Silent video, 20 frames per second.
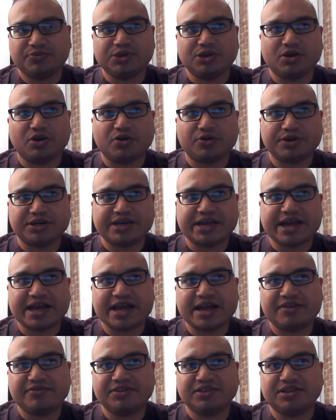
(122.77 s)
we already
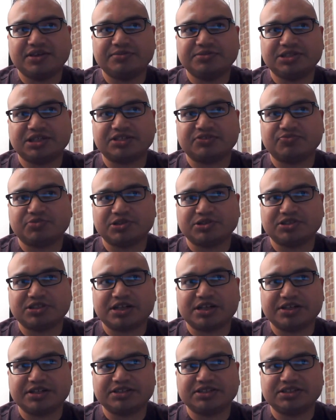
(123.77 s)
have in the objective
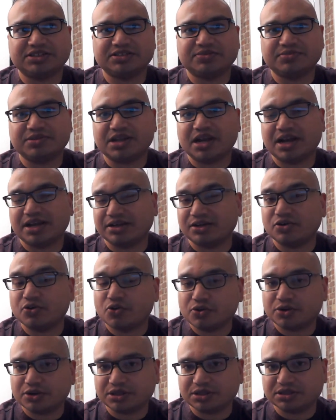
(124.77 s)
personality system 9
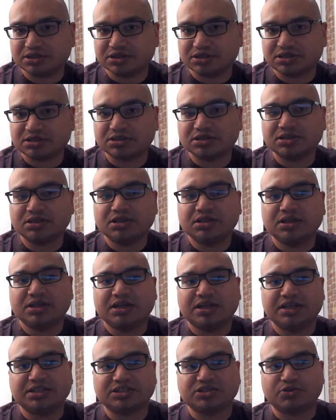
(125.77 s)
coins.
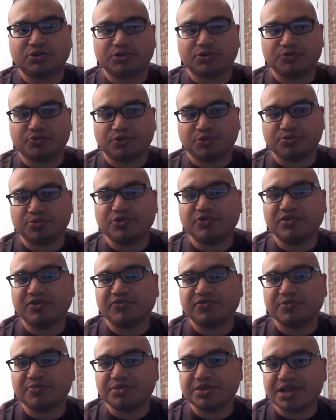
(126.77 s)
And so when we're moving
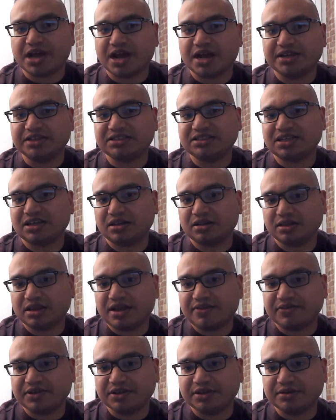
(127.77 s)
from 9 to
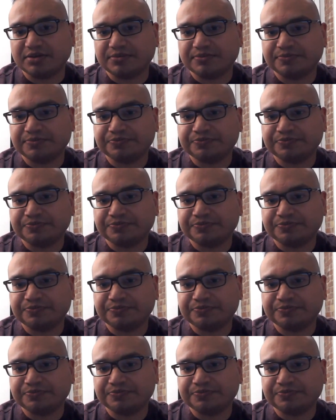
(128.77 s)
11,